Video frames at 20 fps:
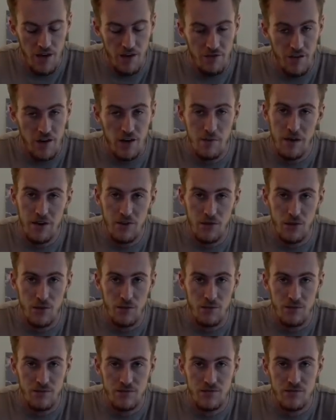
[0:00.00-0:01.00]

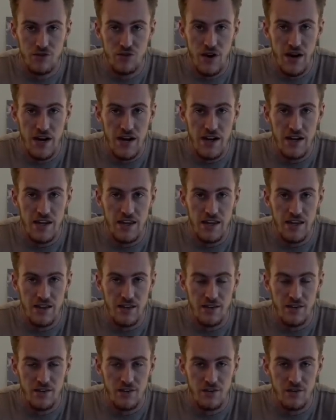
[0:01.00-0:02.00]
Fundamental trade
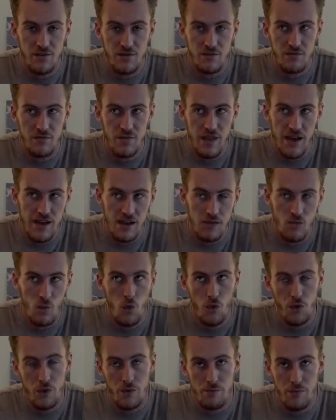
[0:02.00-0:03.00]
is like
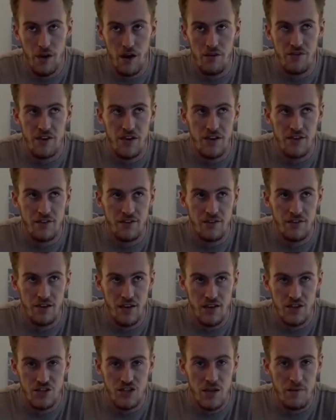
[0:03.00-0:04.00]
Warren Buffett,
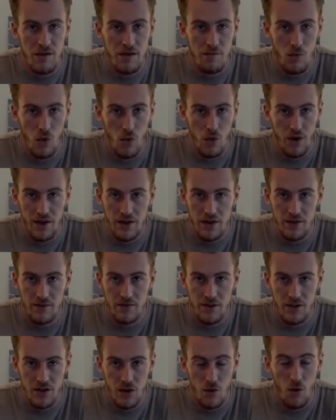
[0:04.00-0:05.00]
JP
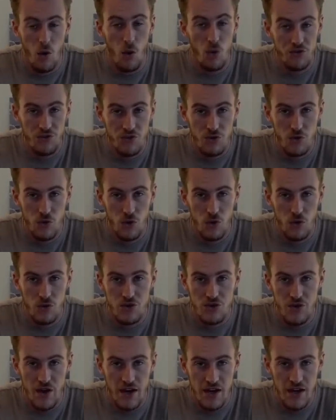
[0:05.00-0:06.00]
Morgan, old school
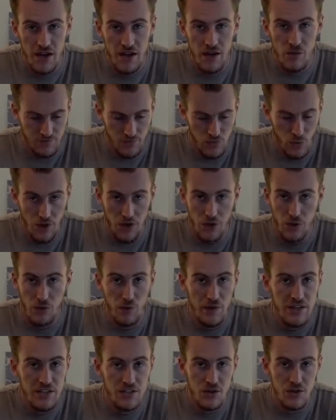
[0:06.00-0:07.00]
trading where you
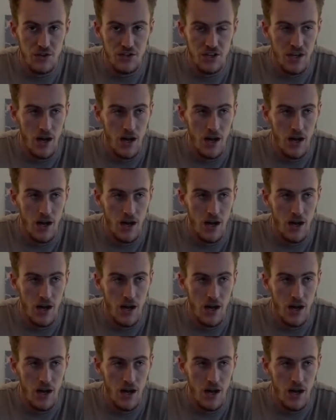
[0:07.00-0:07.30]
research